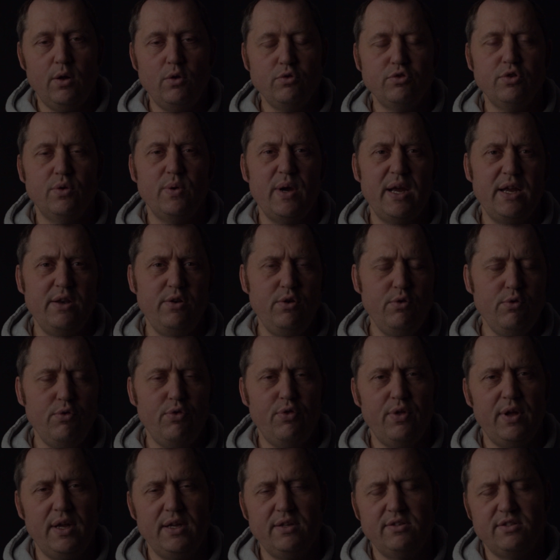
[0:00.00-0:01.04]
also a new
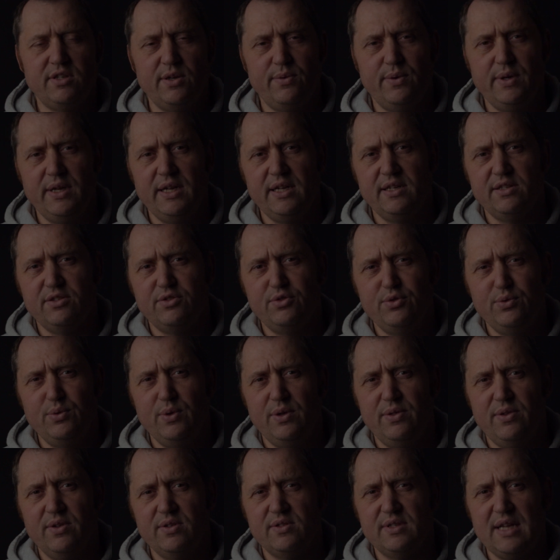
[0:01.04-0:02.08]
thing Sirui is
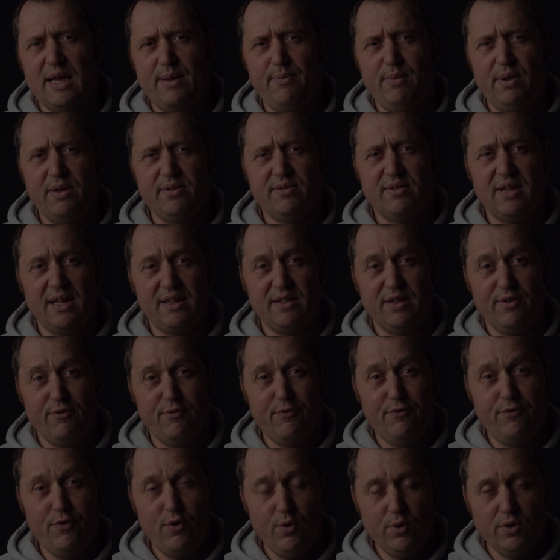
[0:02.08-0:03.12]
doing this time is that the
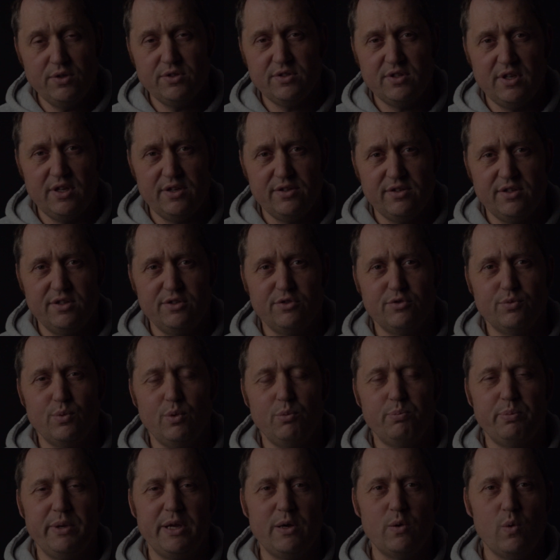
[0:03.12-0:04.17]
focus distance
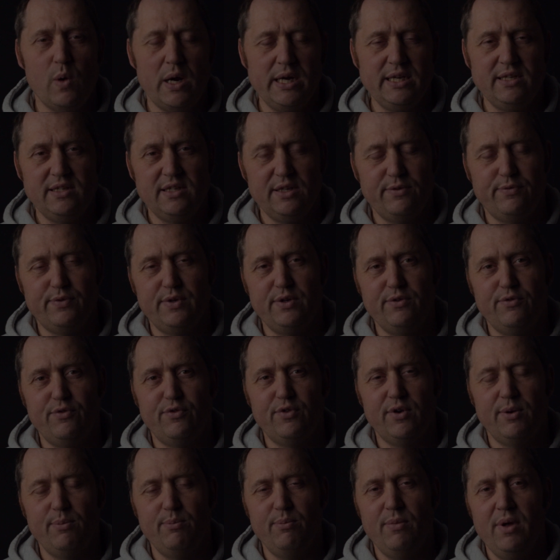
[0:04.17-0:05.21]
will be quite different
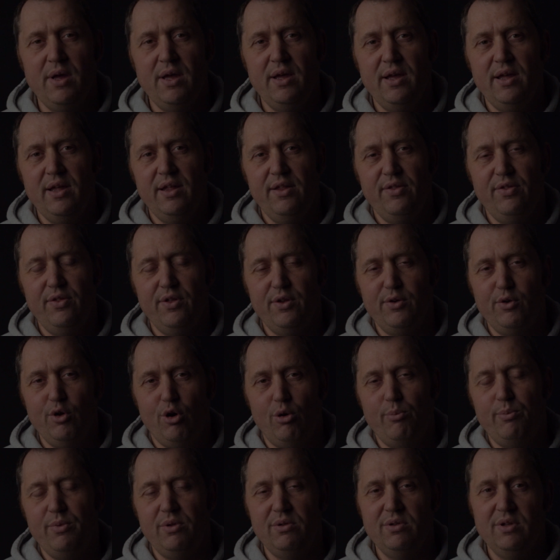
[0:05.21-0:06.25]
from the
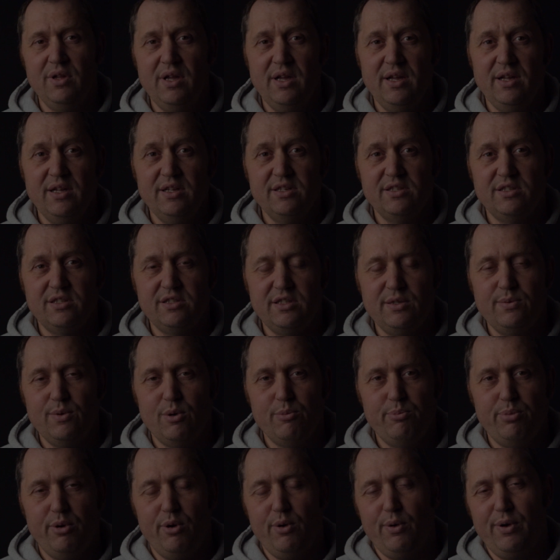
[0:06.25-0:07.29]
normal
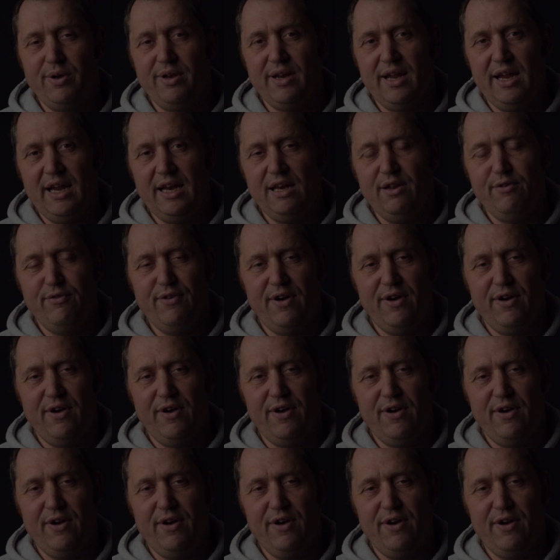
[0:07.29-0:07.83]
zero point eight